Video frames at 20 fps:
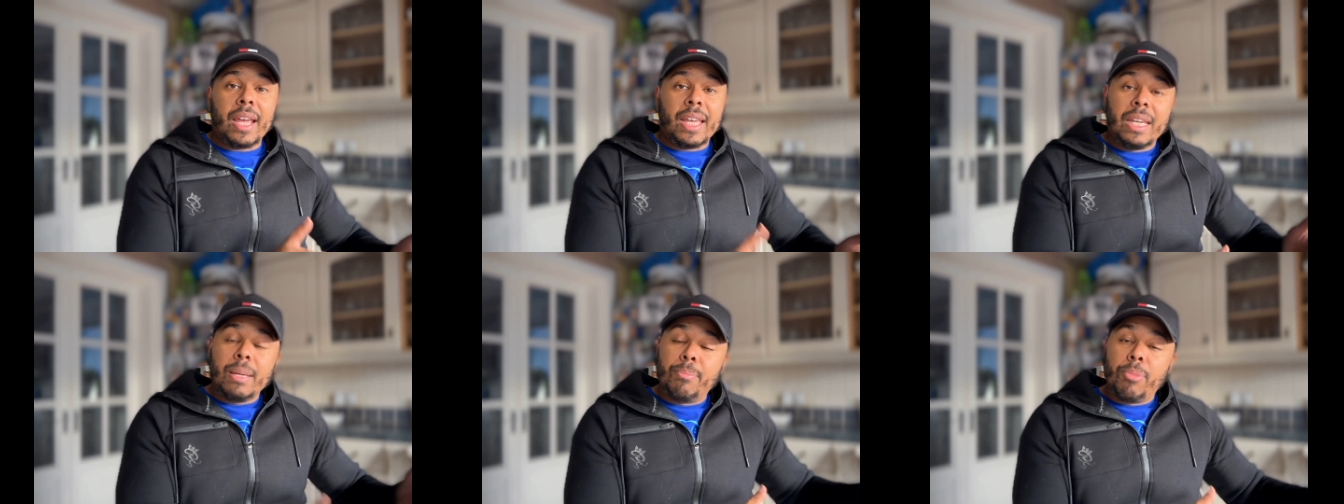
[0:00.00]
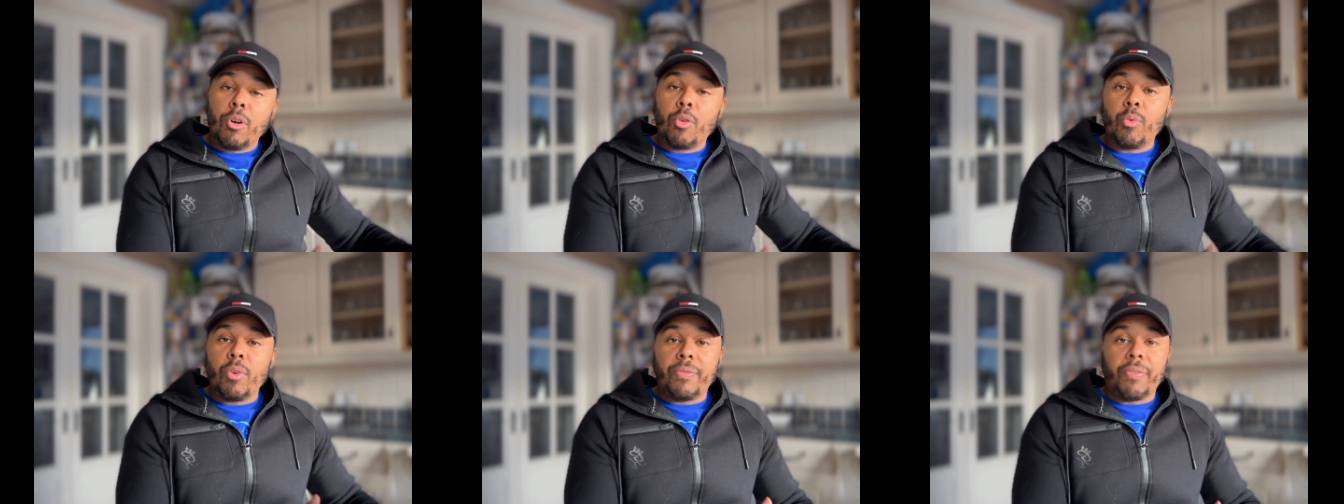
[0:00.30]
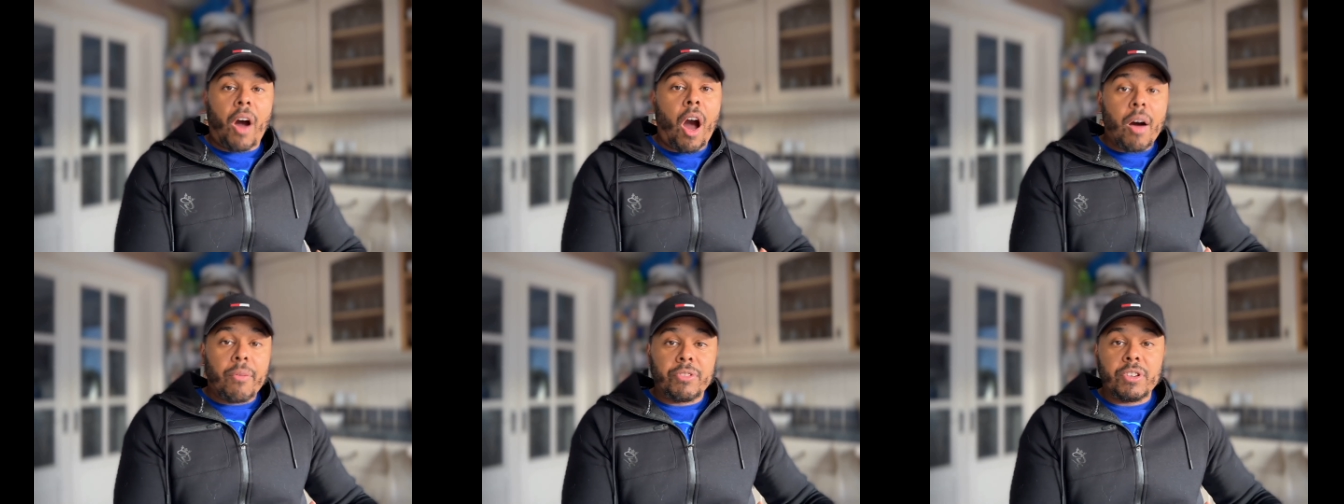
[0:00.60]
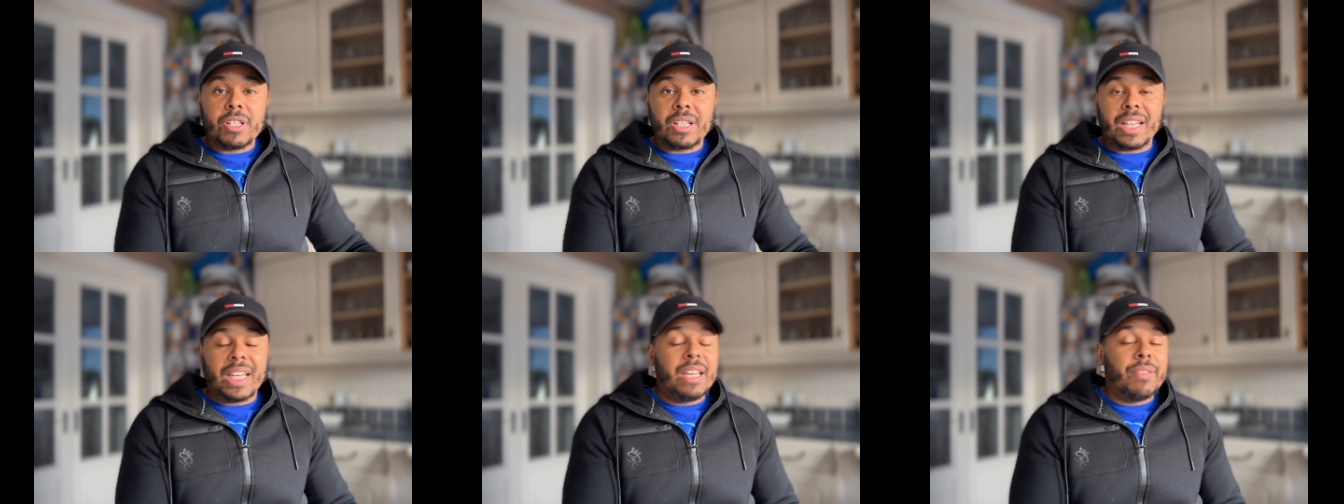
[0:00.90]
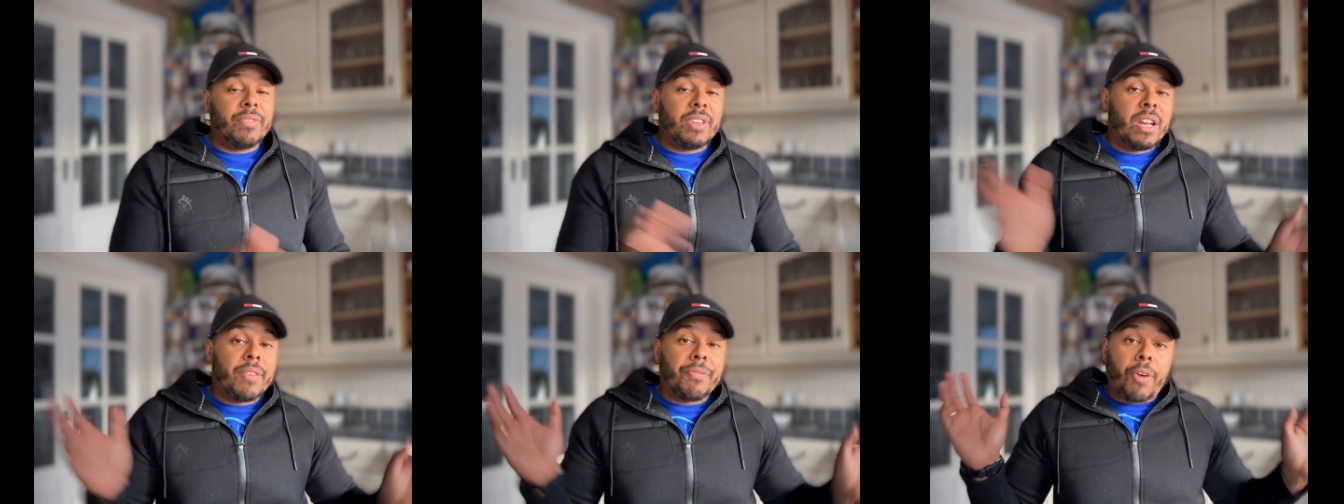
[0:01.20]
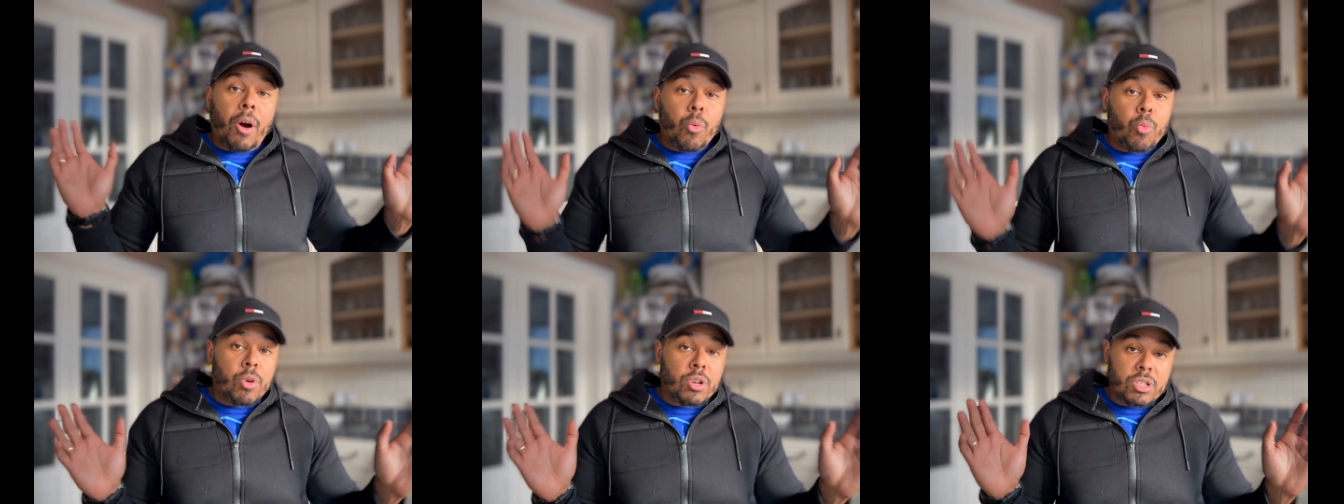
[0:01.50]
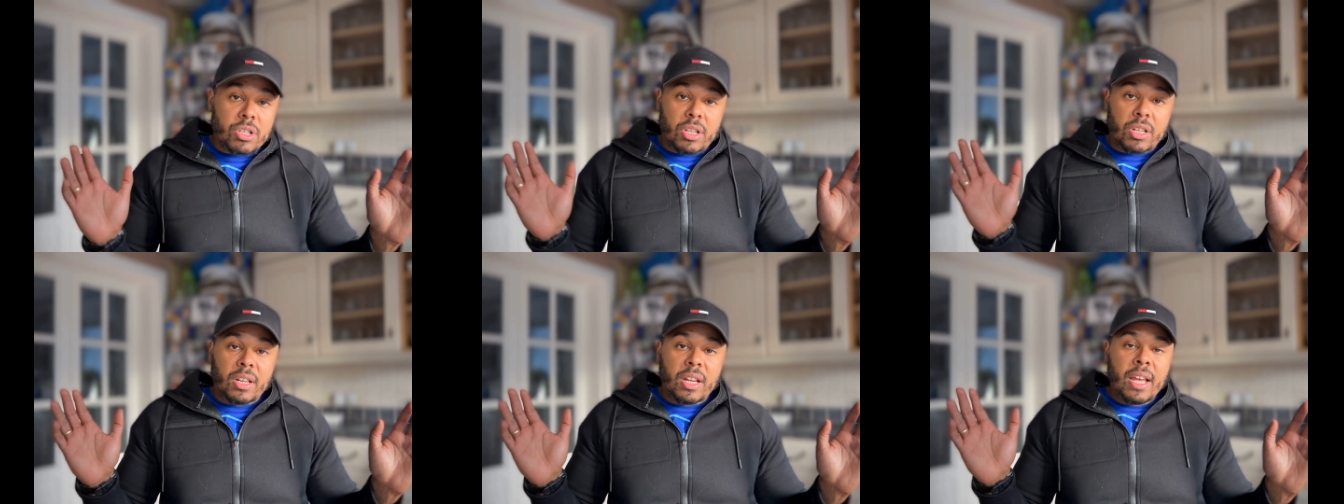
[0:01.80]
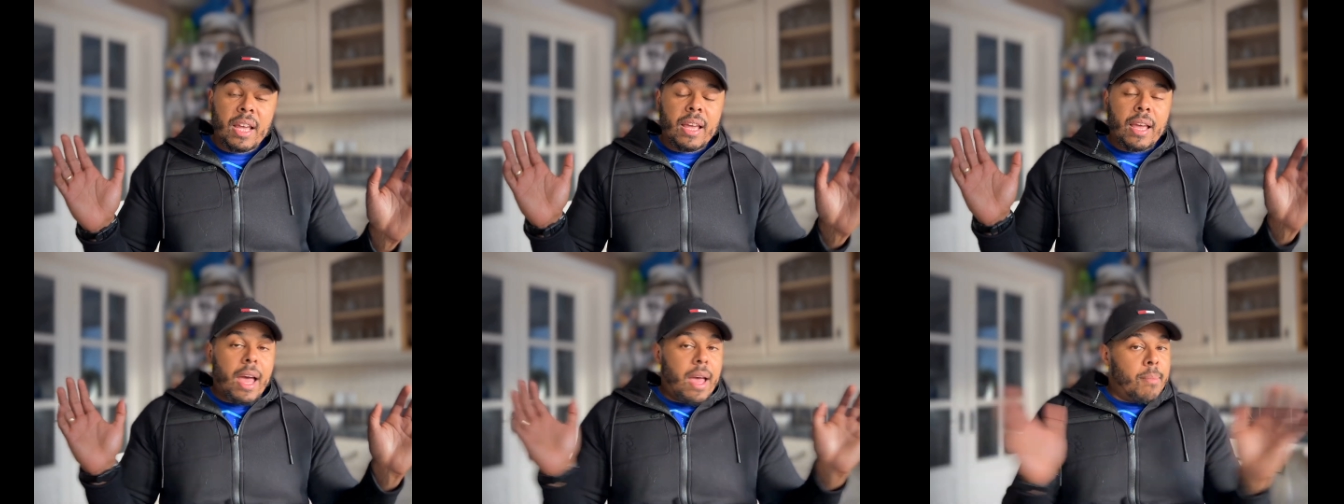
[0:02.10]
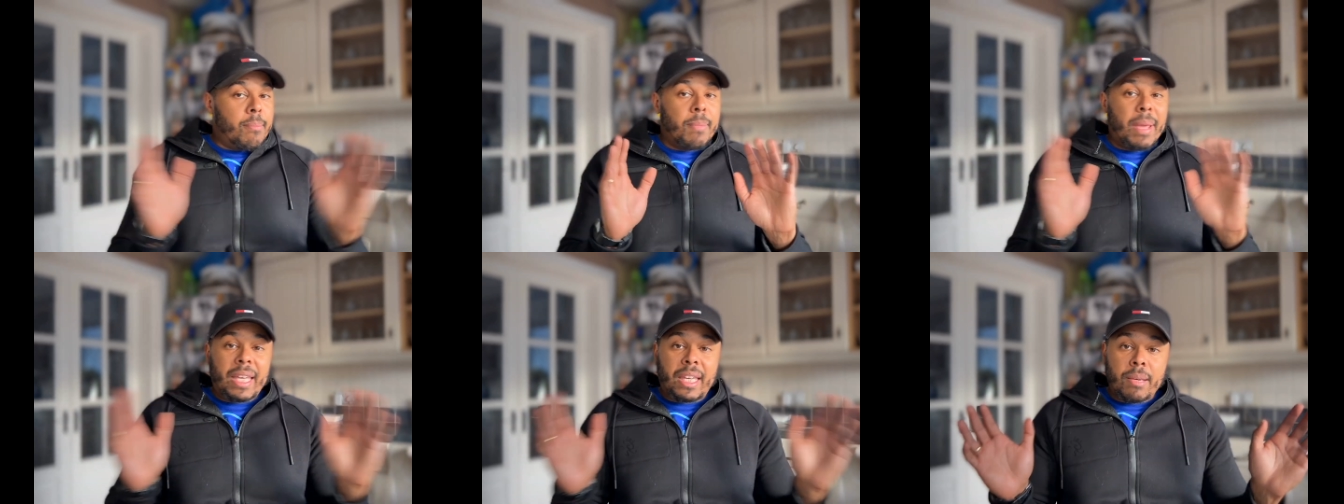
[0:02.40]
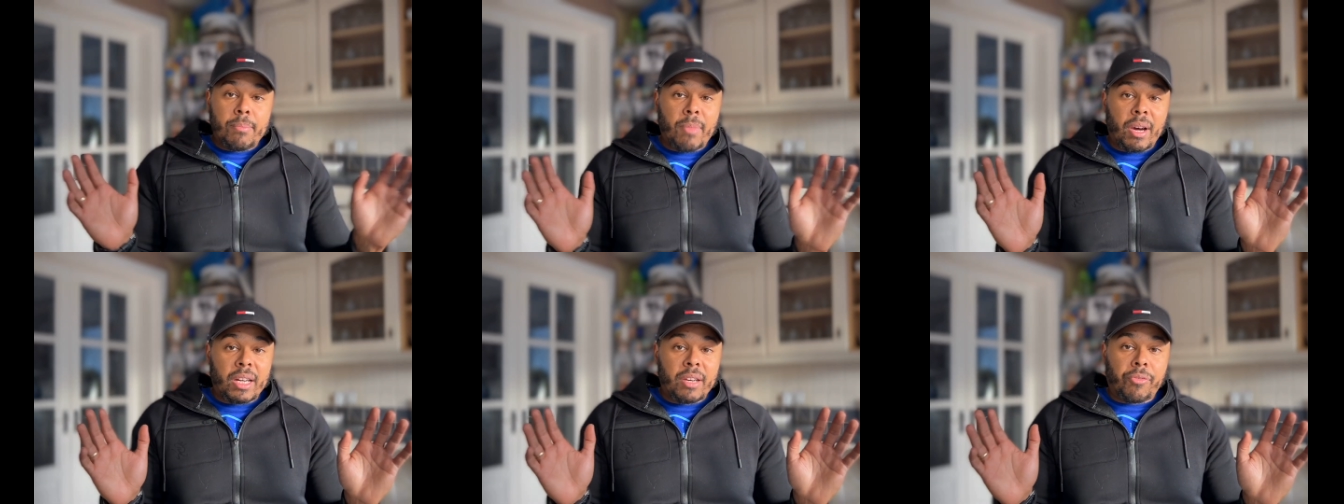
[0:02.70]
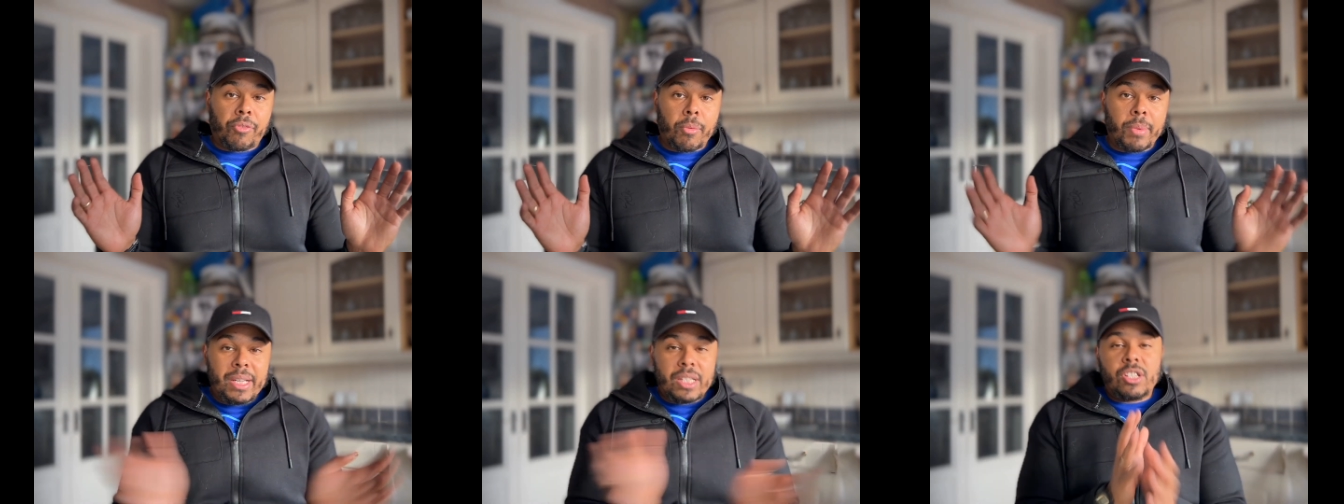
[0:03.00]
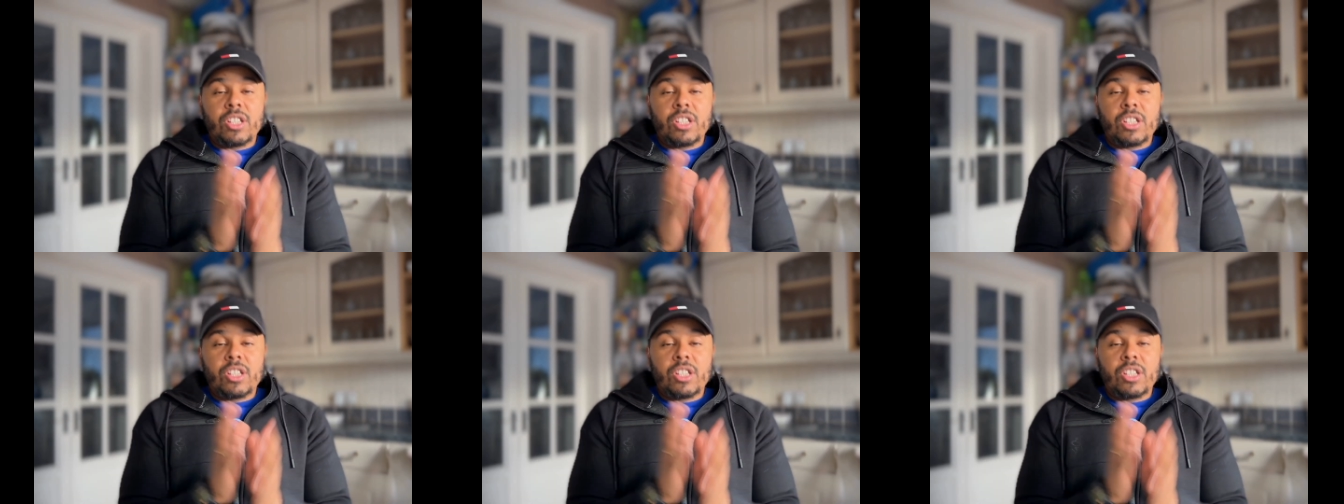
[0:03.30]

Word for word: ebook with others even if I wasn't uh, making money from it.